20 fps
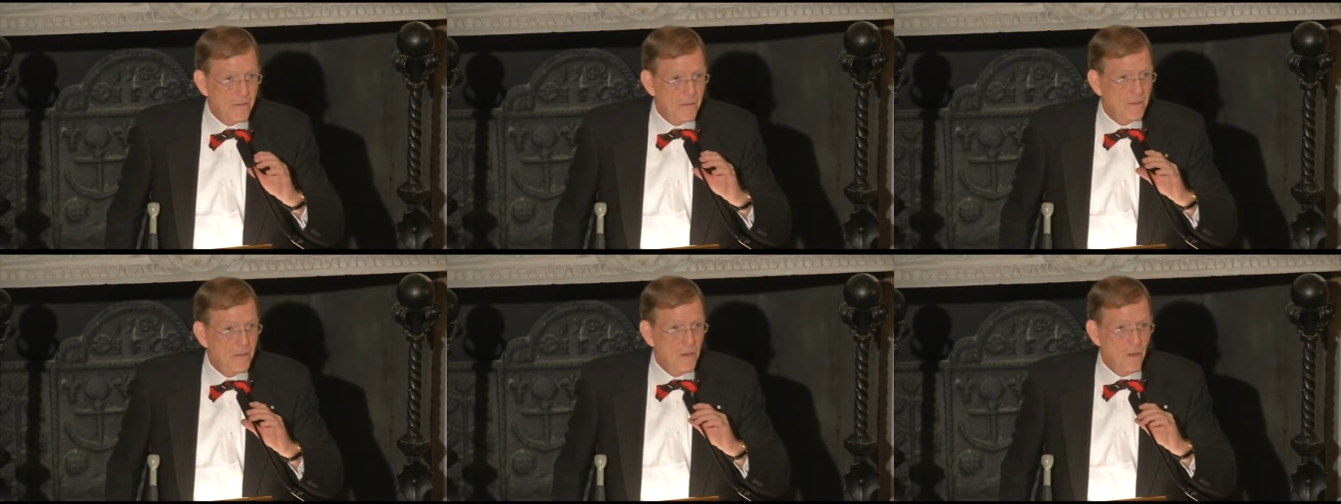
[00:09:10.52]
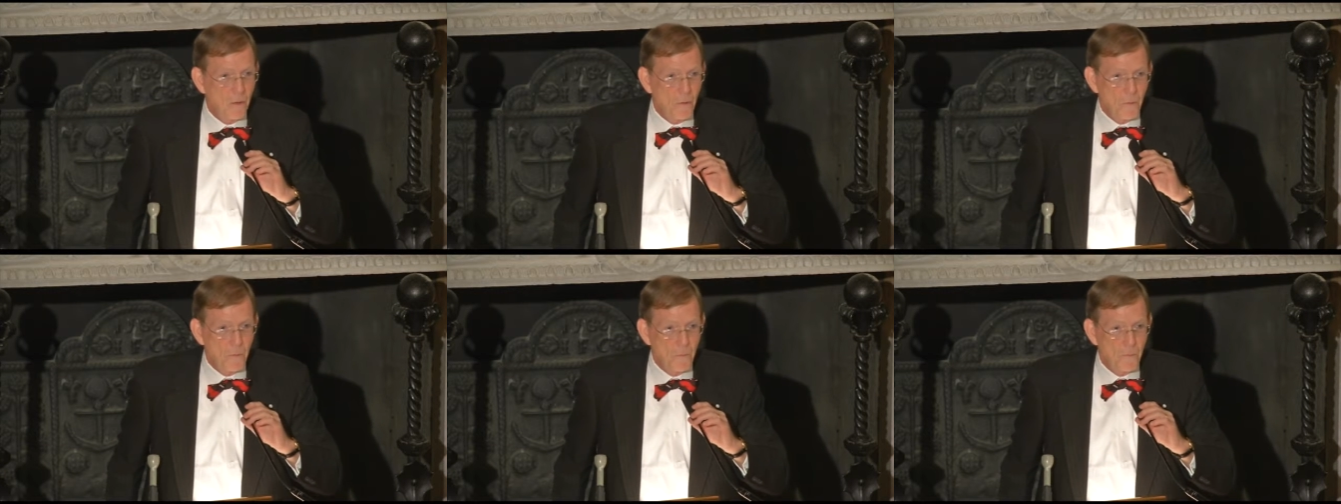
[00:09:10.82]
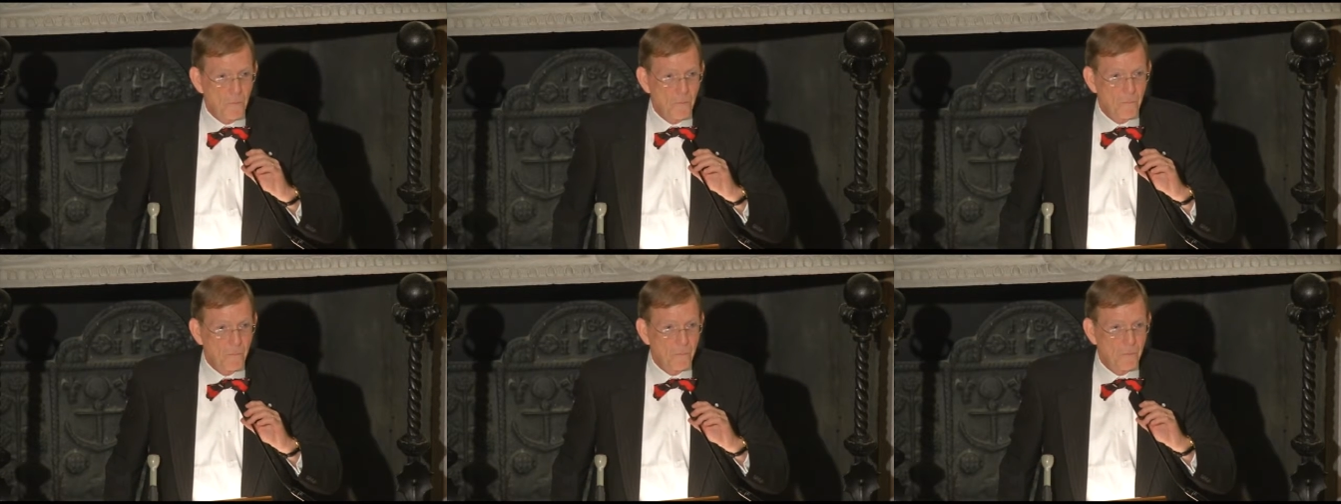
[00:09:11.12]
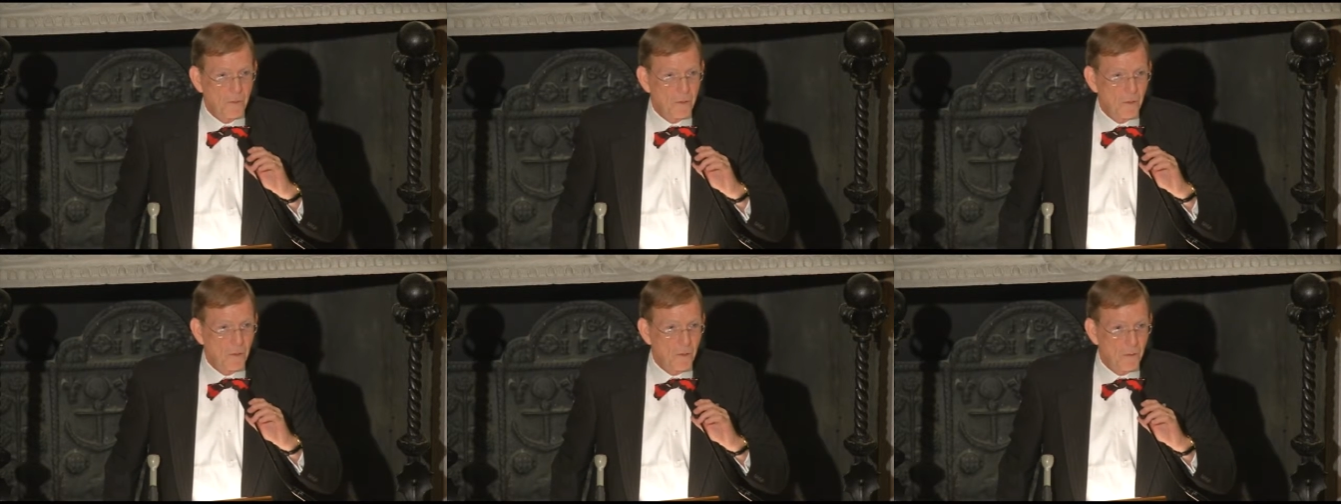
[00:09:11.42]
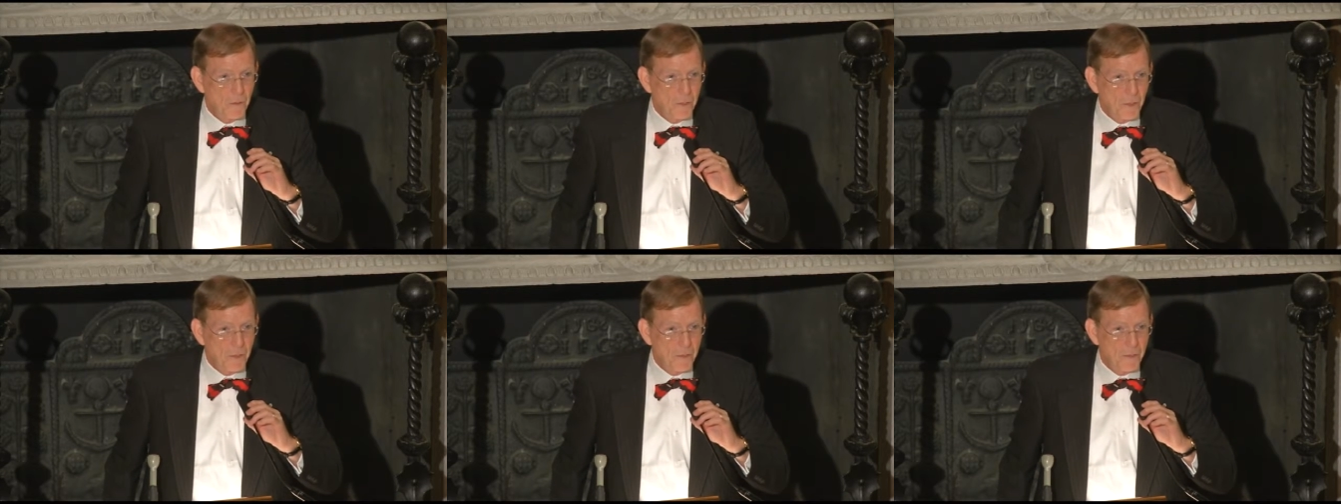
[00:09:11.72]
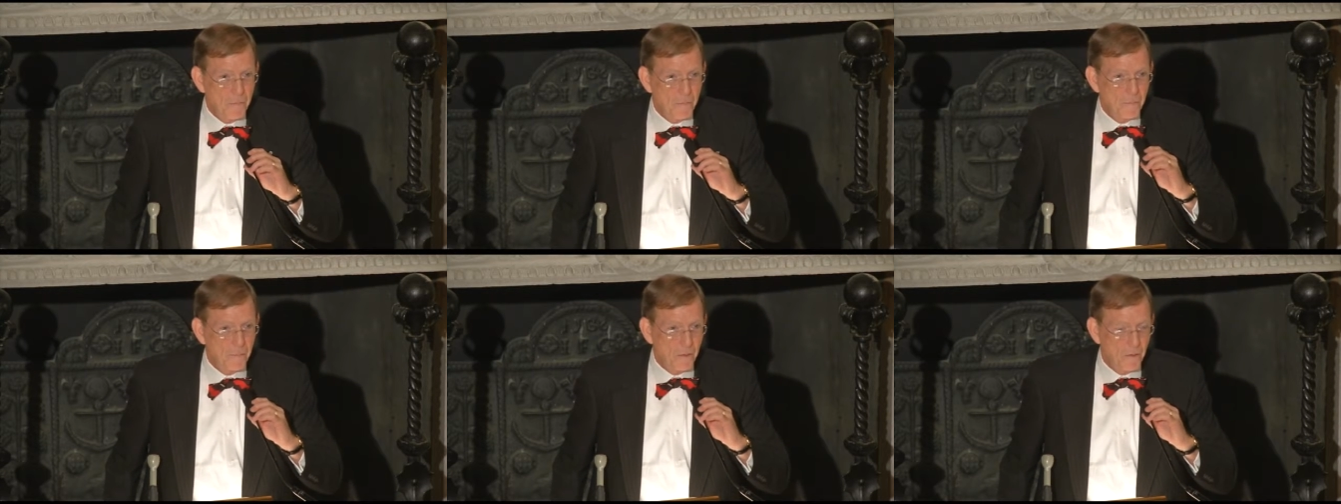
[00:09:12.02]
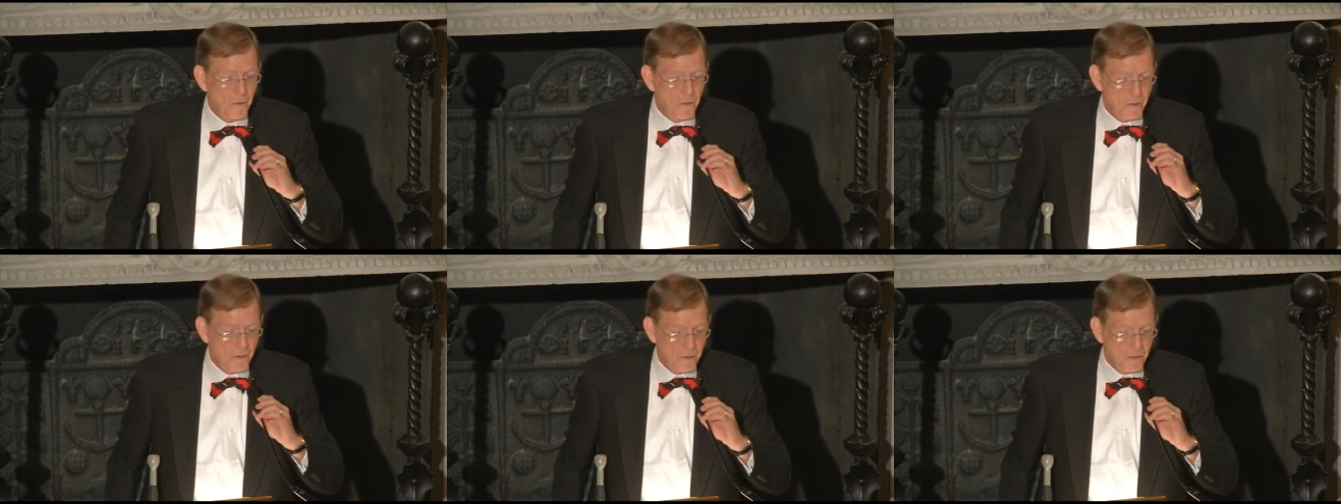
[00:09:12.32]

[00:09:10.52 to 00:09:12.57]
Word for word: No? Okay, all